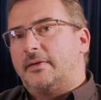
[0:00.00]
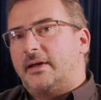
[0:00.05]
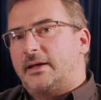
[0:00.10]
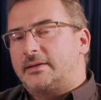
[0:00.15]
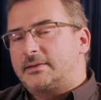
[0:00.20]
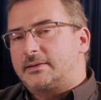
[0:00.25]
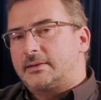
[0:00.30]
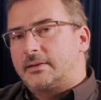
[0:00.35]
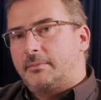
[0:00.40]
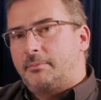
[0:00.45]

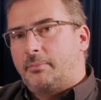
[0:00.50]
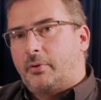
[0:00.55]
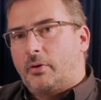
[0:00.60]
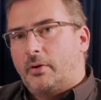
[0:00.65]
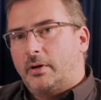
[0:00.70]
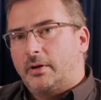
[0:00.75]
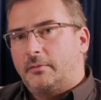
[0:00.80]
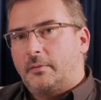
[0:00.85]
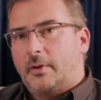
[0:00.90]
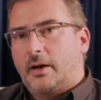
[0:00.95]
That's the
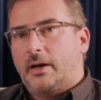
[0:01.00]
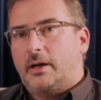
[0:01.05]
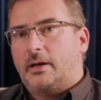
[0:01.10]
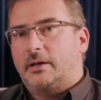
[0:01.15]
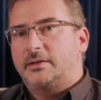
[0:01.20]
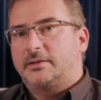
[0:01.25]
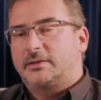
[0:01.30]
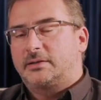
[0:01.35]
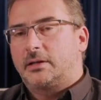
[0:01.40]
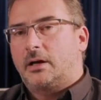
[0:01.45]
point where
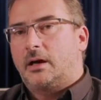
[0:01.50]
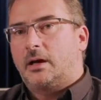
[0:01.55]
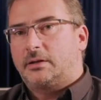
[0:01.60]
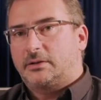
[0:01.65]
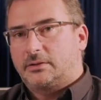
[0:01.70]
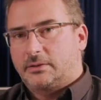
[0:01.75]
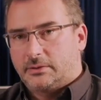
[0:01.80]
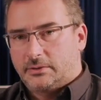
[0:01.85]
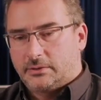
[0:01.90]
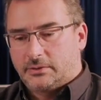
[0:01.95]
I
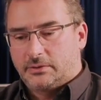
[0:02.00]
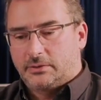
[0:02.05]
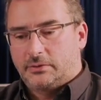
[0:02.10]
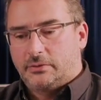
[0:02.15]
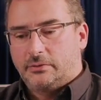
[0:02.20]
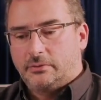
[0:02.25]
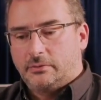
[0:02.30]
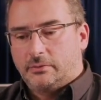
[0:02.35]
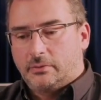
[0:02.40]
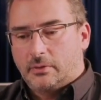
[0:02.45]
start
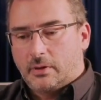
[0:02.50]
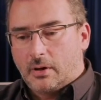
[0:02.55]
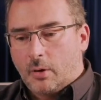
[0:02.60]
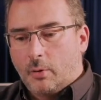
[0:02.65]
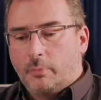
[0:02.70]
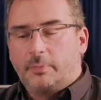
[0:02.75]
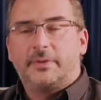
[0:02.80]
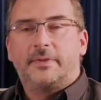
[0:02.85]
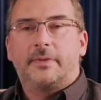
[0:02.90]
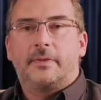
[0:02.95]
to
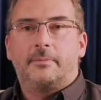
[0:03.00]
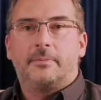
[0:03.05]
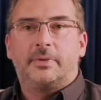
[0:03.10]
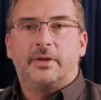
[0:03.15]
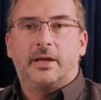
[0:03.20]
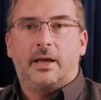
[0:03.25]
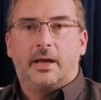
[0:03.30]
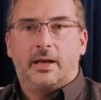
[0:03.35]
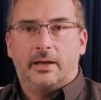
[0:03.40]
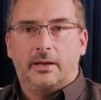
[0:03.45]
open the
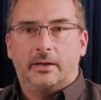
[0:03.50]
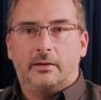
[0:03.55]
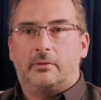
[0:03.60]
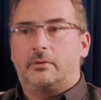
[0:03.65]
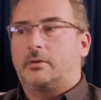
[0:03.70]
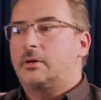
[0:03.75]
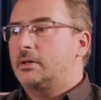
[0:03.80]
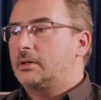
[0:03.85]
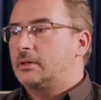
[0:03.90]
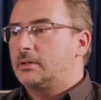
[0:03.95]
PA
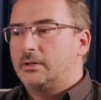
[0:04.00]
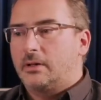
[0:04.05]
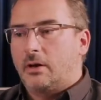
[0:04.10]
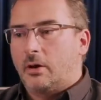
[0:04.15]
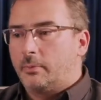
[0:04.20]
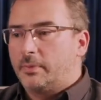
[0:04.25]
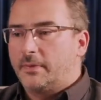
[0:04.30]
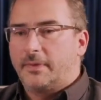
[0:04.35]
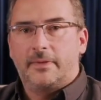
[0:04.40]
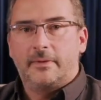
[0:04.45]
or
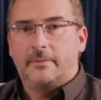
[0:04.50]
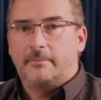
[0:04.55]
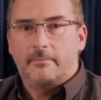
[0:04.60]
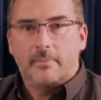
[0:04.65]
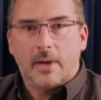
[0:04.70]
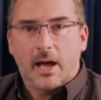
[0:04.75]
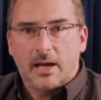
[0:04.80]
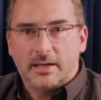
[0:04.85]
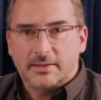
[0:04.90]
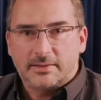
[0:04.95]
open the
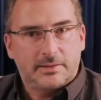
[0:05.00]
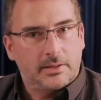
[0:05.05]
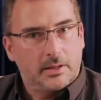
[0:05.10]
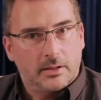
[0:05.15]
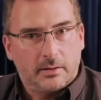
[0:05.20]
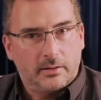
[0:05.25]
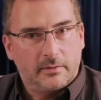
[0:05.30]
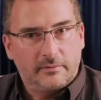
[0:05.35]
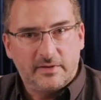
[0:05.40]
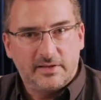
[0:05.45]

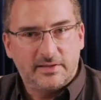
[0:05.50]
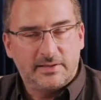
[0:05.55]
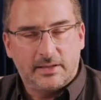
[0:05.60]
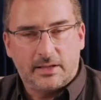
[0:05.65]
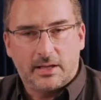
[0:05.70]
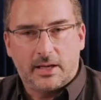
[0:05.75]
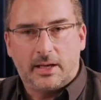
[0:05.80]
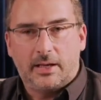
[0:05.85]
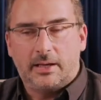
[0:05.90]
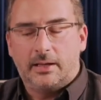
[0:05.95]
master
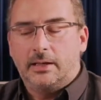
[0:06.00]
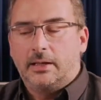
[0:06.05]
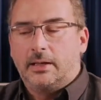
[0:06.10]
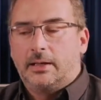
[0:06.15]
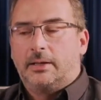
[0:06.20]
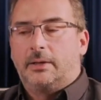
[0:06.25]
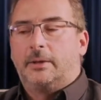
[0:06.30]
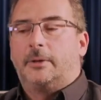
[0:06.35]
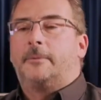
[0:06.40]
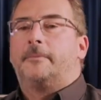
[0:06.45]
VCA,
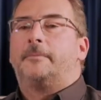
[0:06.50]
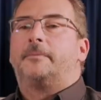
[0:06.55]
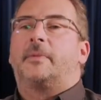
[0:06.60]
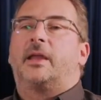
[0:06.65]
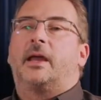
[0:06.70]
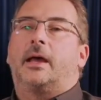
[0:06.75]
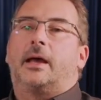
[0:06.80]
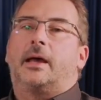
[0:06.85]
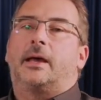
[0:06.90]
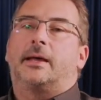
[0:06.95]

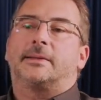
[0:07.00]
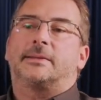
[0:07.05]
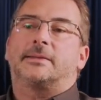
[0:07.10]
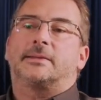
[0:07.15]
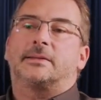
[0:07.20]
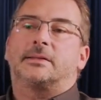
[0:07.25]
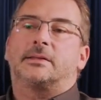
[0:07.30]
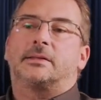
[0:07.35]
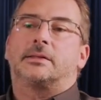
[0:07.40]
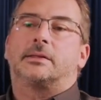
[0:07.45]

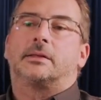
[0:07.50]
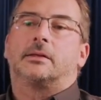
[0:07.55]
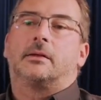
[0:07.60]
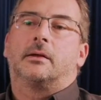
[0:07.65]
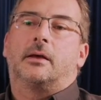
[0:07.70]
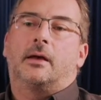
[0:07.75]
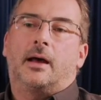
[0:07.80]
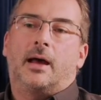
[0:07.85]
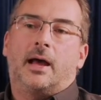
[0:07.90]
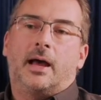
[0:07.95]
and
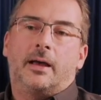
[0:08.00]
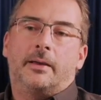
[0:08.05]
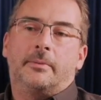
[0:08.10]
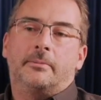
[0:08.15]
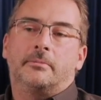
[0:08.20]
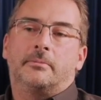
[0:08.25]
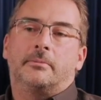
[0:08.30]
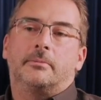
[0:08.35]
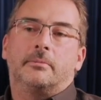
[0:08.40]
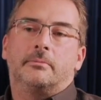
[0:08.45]

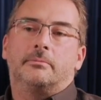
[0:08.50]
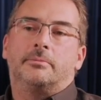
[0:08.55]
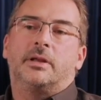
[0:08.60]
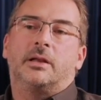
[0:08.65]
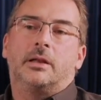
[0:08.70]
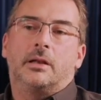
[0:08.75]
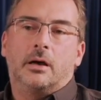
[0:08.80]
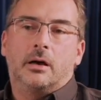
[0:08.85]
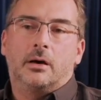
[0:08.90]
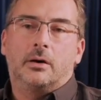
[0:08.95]
I'm
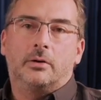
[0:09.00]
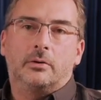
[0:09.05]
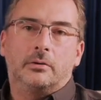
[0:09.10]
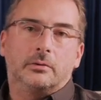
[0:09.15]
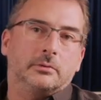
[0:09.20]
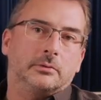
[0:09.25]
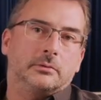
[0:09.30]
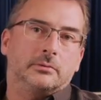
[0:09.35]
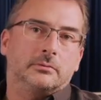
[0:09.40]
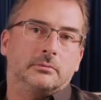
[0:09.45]

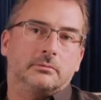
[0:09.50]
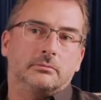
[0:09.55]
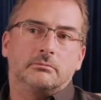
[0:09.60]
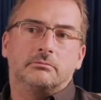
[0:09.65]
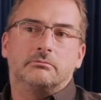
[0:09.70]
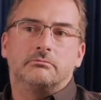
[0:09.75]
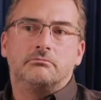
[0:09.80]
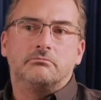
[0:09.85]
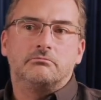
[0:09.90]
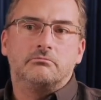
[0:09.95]
below,
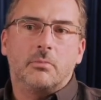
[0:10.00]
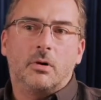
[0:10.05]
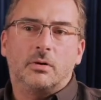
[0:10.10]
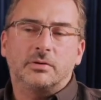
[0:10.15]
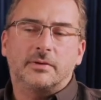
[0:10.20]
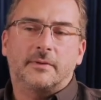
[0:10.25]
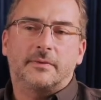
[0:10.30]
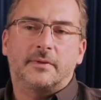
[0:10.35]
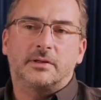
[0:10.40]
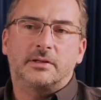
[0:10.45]

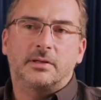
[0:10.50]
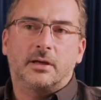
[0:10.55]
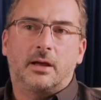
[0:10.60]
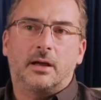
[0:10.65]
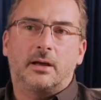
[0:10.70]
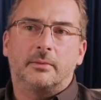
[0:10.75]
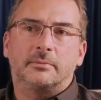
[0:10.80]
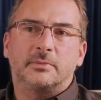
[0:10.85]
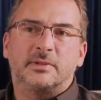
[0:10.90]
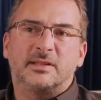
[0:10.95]
most of the
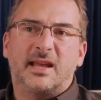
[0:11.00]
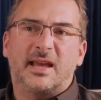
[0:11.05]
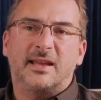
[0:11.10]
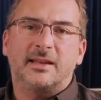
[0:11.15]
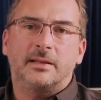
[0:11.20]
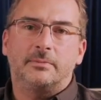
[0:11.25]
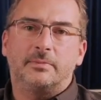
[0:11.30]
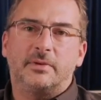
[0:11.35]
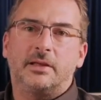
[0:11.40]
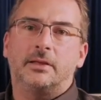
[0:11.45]
time,
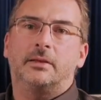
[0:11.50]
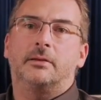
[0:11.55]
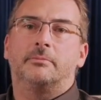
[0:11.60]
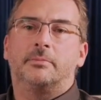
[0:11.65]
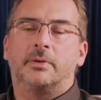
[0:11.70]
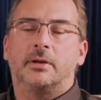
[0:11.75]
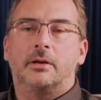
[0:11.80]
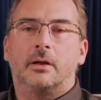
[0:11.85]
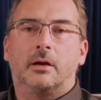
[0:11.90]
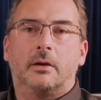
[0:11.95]
10
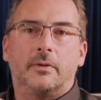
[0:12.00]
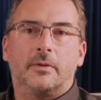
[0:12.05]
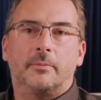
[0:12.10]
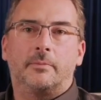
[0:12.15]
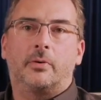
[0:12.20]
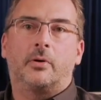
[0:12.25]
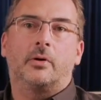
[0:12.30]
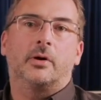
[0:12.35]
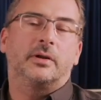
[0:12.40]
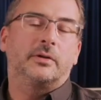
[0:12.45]
dB below the
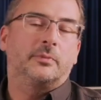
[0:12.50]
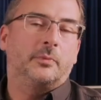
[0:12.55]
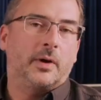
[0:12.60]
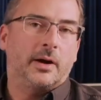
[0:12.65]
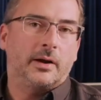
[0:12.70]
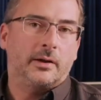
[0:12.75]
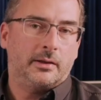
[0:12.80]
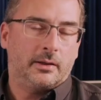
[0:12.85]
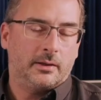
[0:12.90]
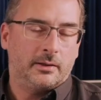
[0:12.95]
point
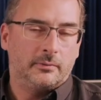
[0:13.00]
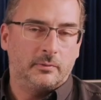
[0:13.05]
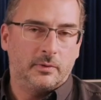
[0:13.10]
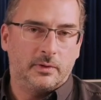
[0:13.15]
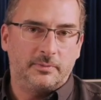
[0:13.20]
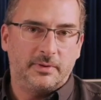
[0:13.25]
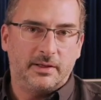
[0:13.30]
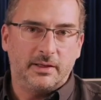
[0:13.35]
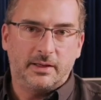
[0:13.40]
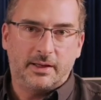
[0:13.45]
where I
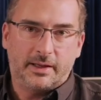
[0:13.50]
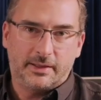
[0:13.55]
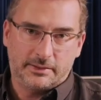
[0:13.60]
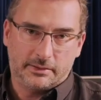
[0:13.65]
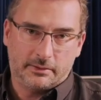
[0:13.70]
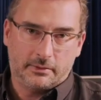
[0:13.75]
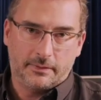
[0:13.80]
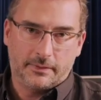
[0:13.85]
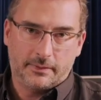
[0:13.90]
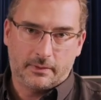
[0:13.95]
will be
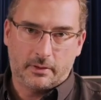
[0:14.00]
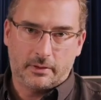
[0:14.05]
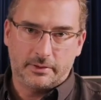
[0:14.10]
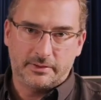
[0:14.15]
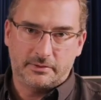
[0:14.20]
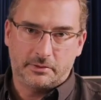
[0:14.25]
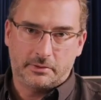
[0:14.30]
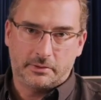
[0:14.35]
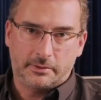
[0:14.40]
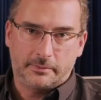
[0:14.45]
later on the
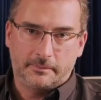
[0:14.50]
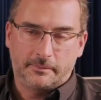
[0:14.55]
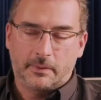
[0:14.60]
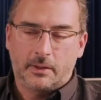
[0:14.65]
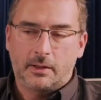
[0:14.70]
concert.